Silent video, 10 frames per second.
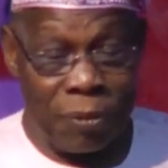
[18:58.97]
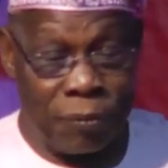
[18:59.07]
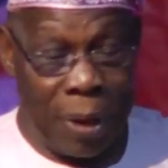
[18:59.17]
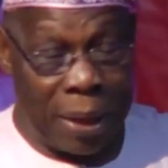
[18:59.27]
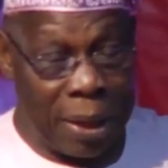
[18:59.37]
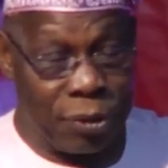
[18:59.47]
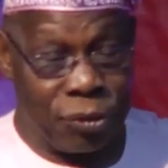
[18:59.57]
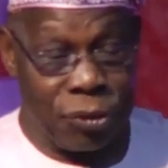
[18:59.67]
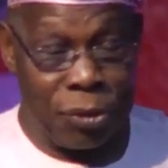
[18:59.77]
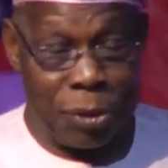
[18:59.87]

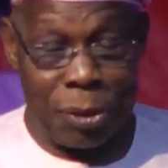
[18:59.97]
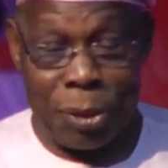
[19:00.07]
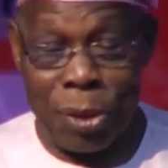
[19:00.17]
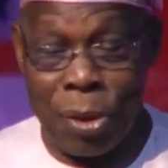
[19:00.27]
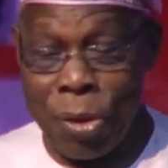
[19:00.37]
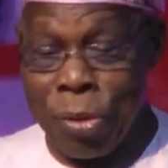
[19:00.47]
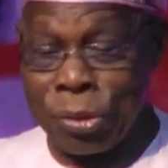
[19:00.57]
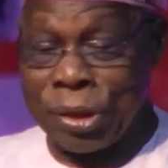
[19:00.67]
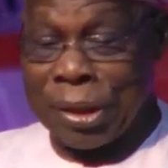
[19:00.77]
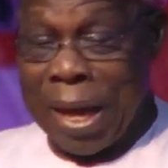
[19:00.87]
Finance
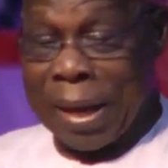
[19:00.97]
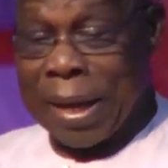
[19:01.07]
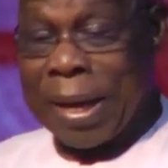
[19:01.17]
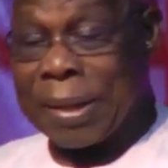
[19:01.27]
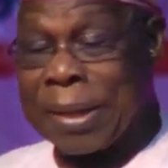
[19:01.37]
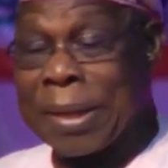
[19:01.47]
until I get